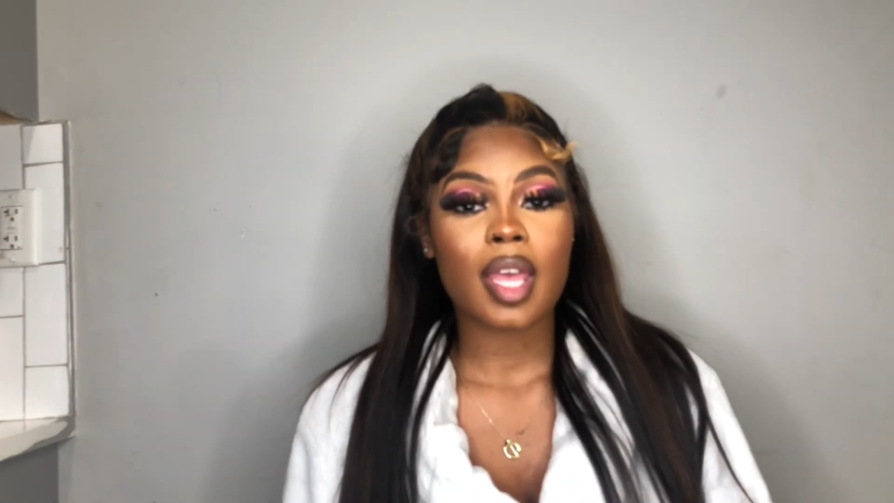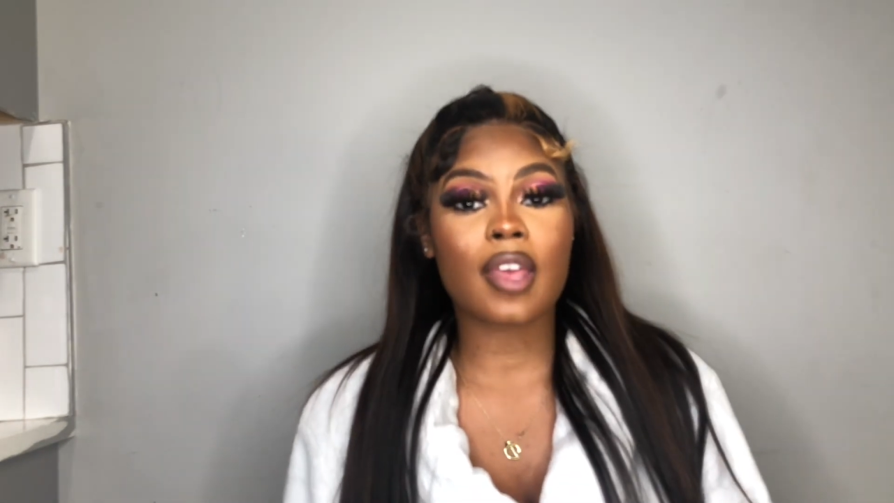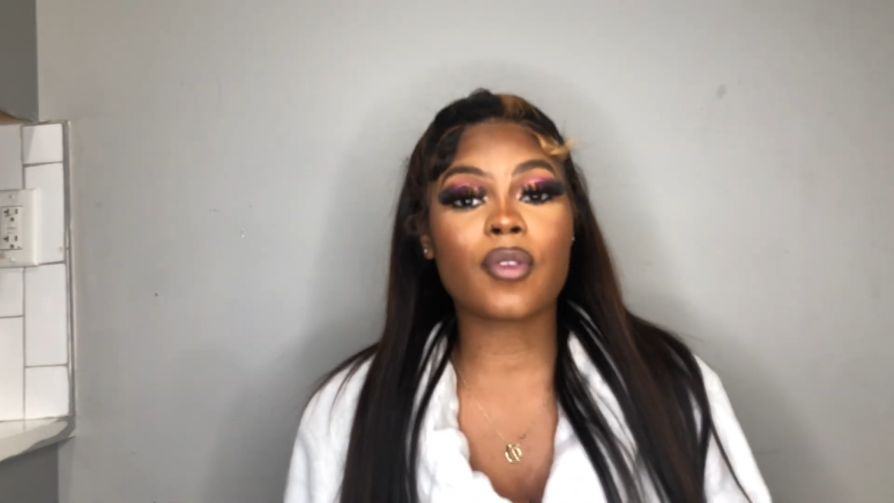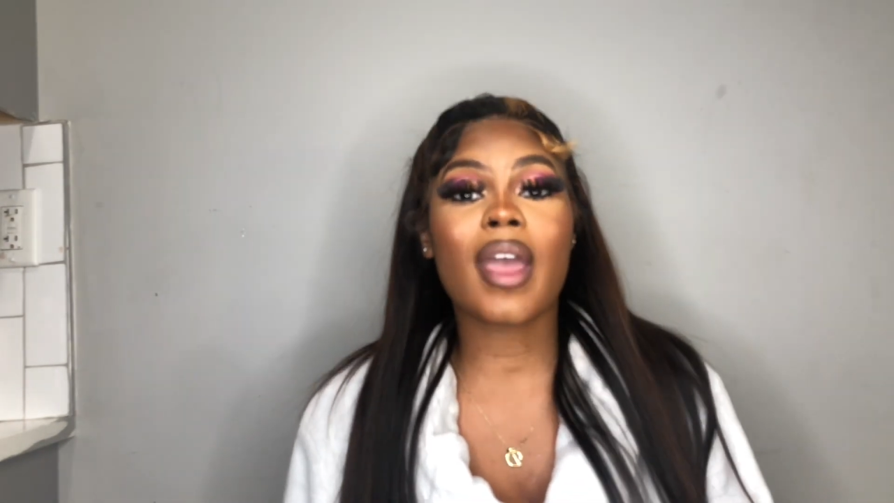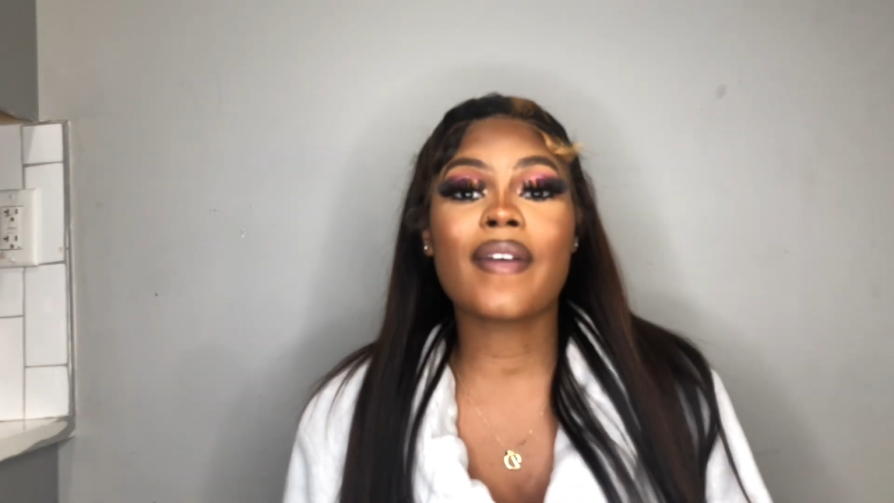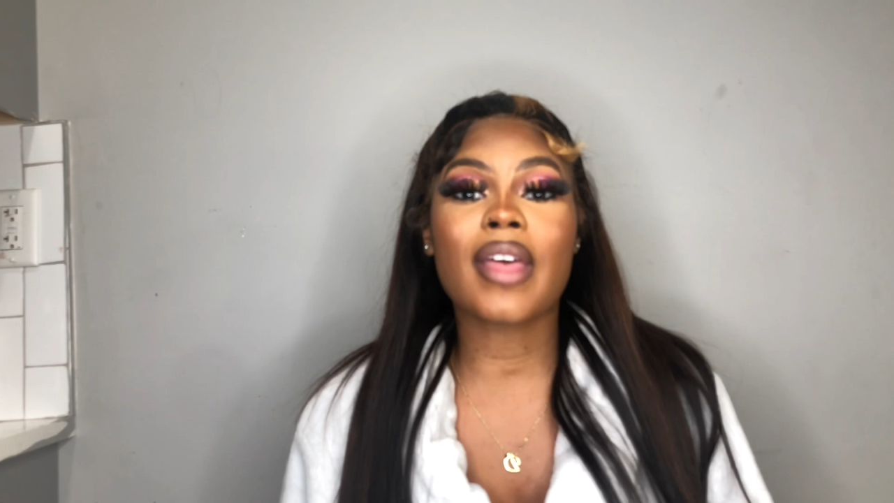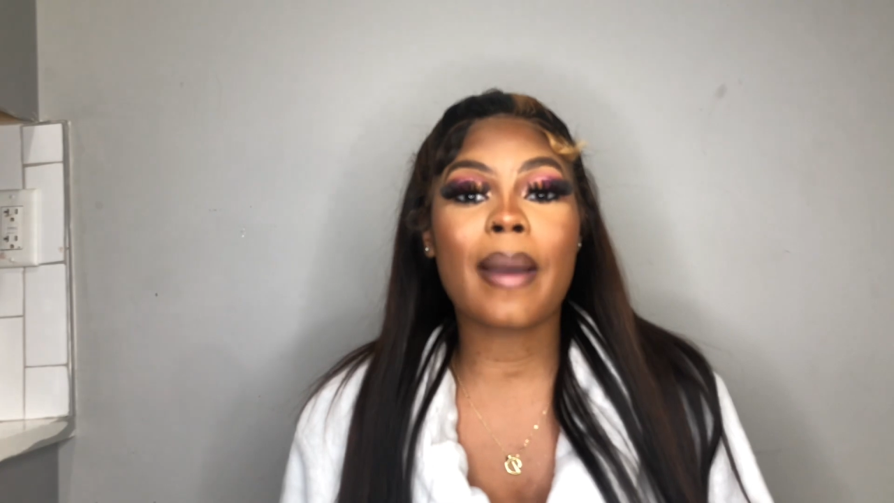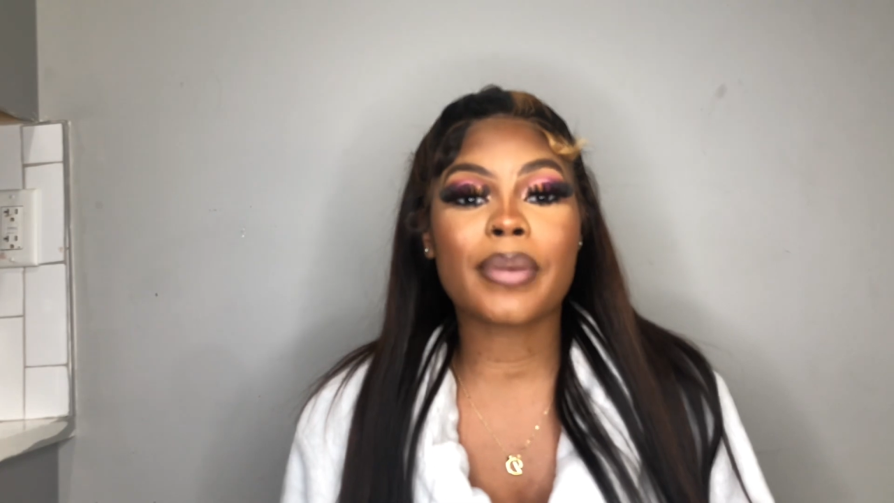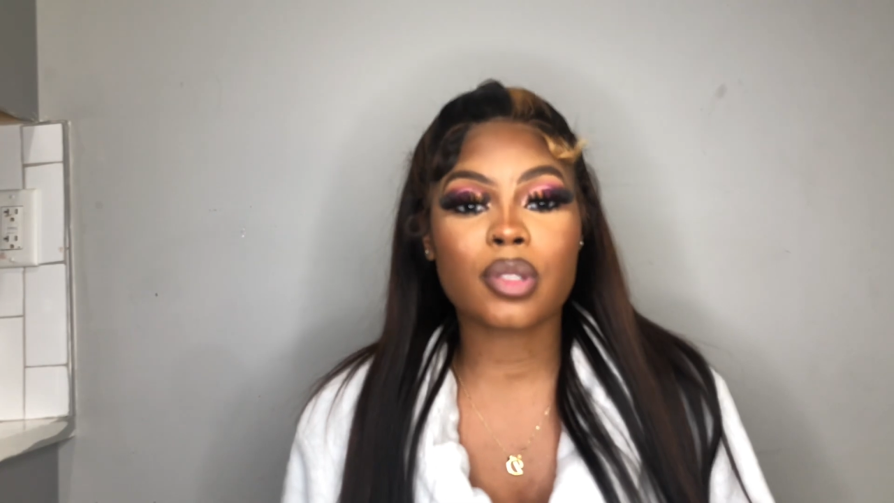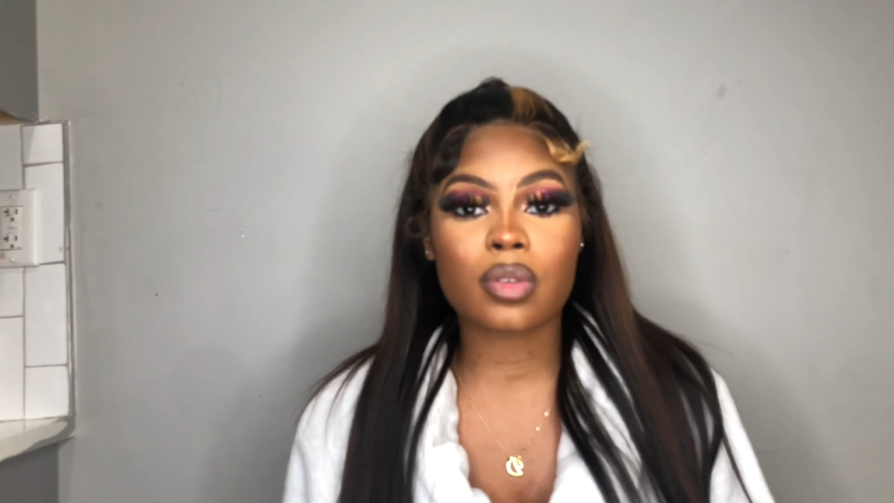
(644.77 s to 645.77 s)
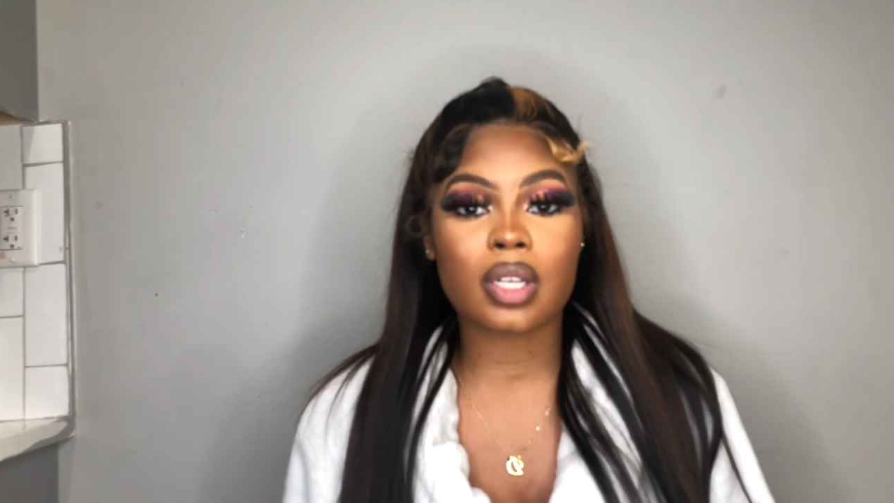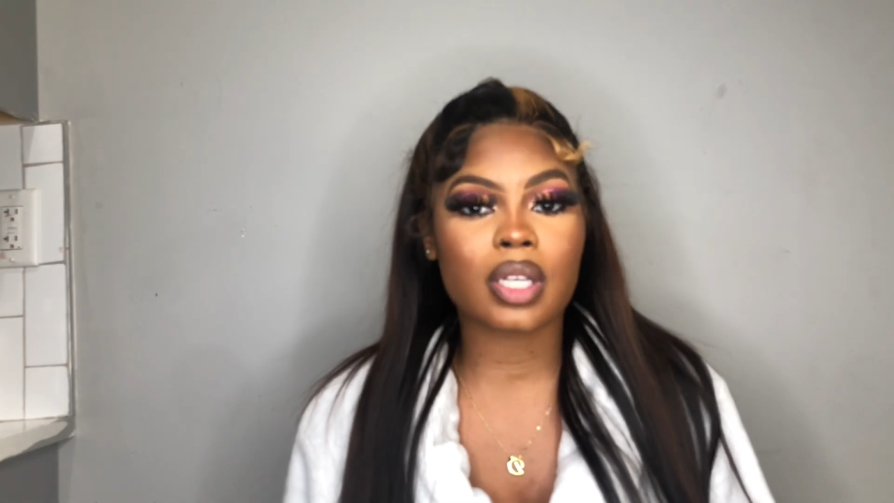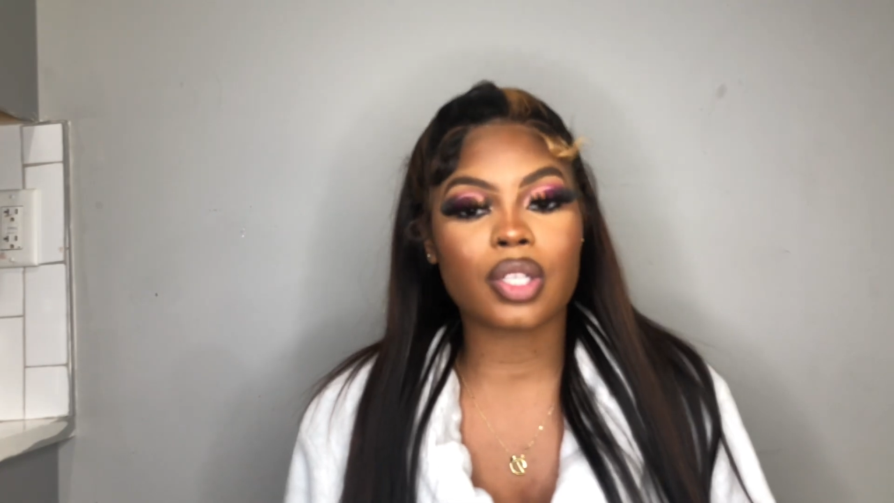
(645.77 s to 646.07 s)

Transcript: If you have the opportunity,